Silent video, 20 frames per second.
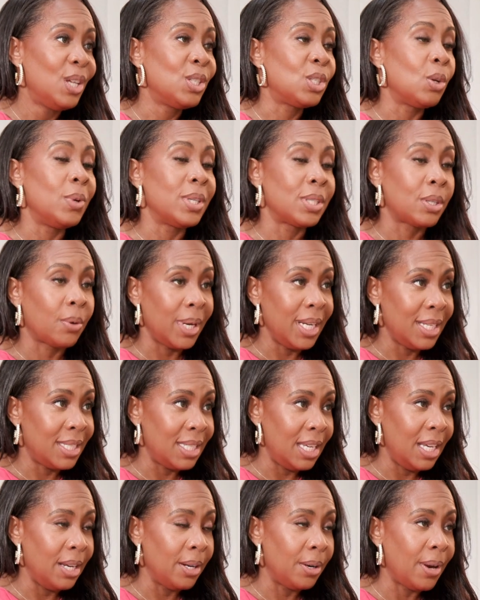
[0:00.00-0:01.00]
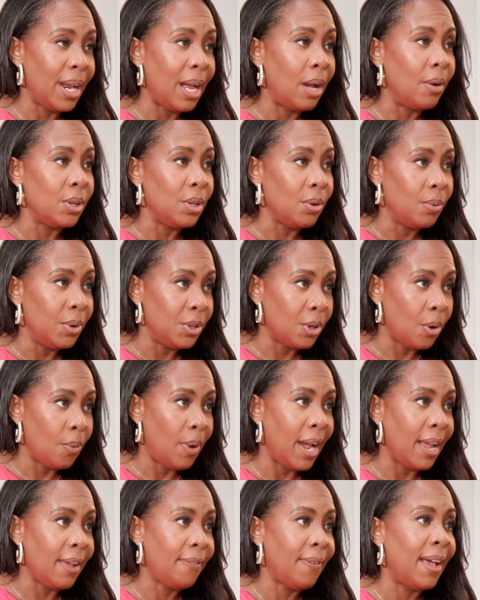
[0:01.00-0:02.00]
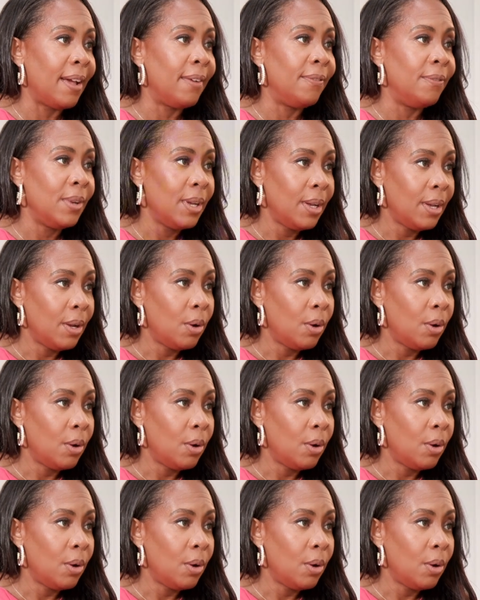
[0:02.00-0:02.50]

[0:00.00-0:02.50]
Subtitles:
So it's great to hear how you and your wife have